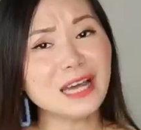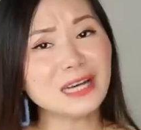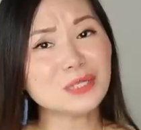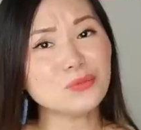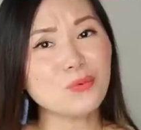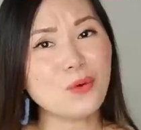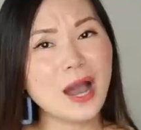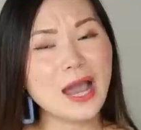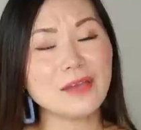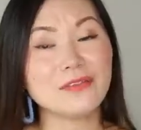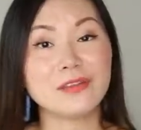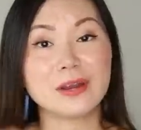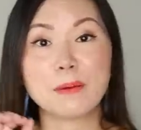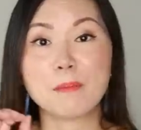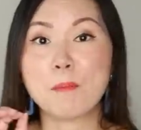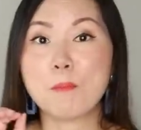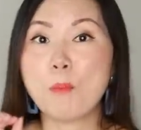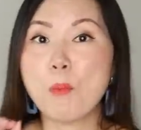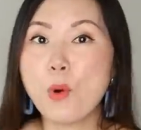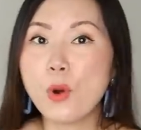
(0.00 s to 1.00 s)
that is why they're
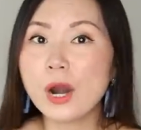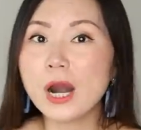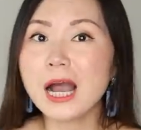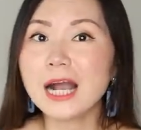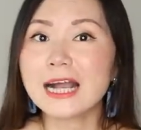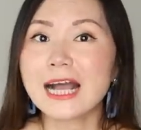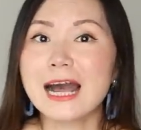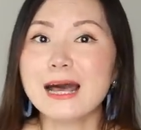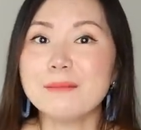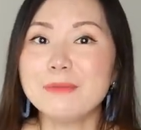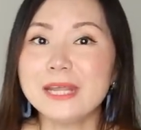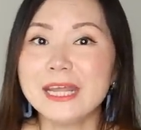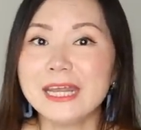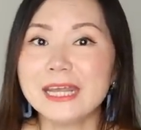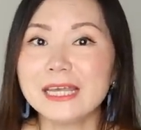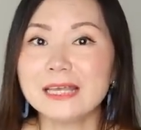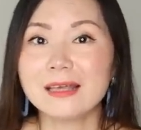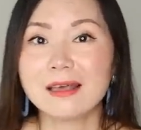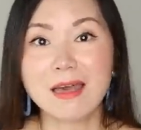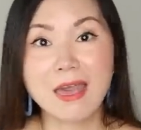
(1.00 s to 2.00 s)
more
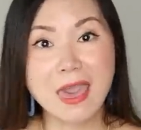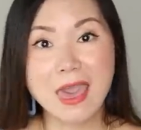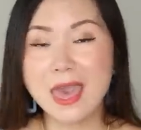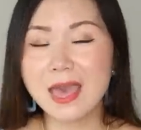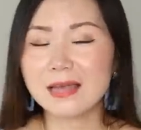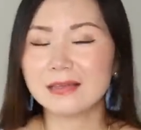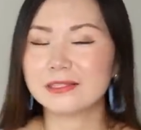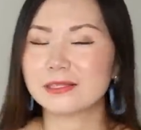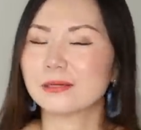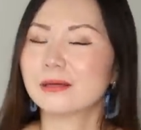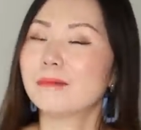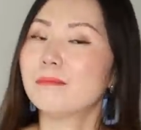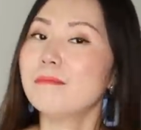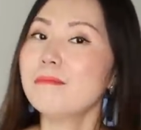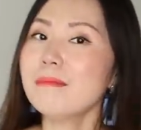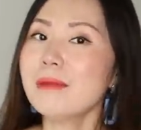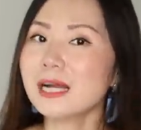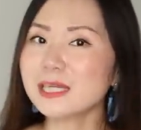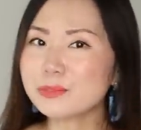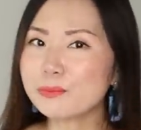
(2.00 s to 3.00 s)
accommodating and
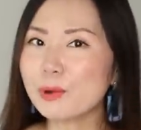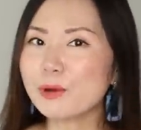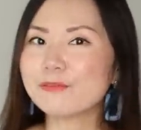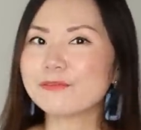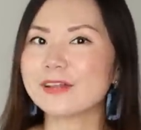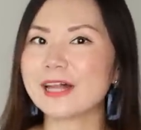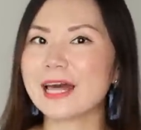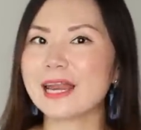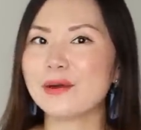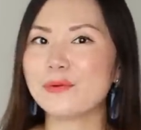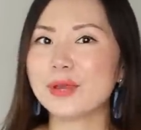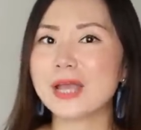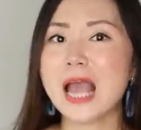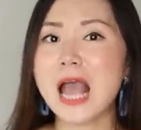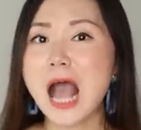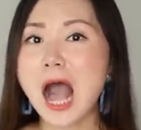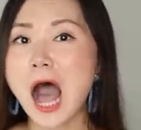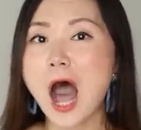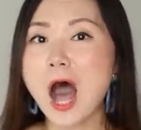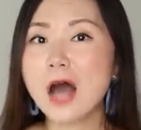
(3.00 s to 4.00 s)
much more flattering
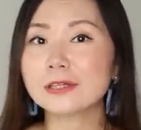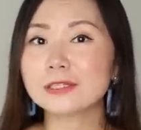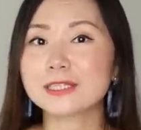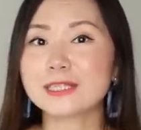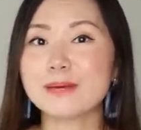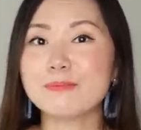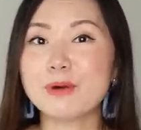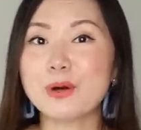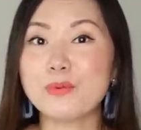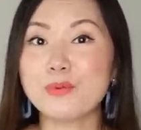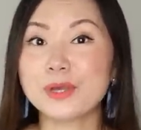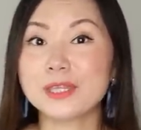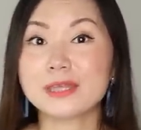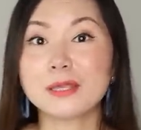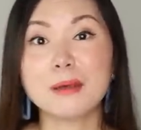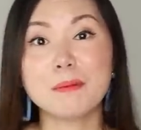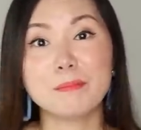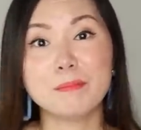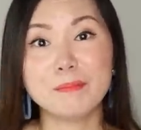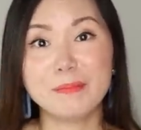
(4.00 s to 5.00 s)
on someone with
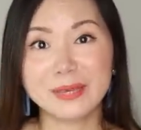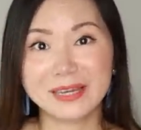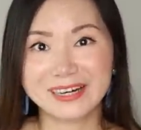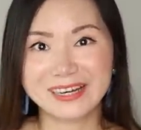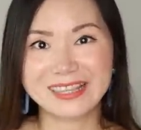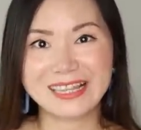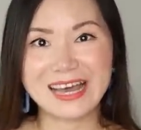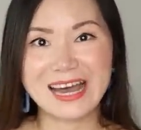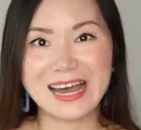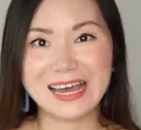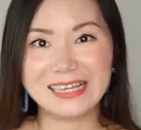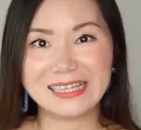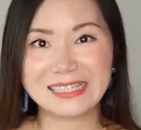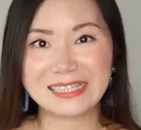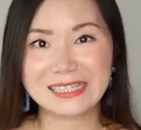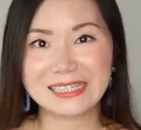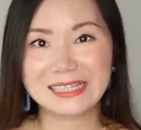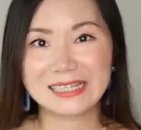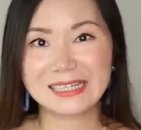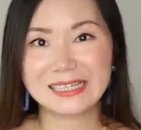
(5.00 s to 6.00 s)
bigger
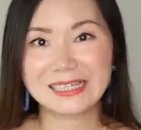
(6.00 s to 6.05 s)
thighs.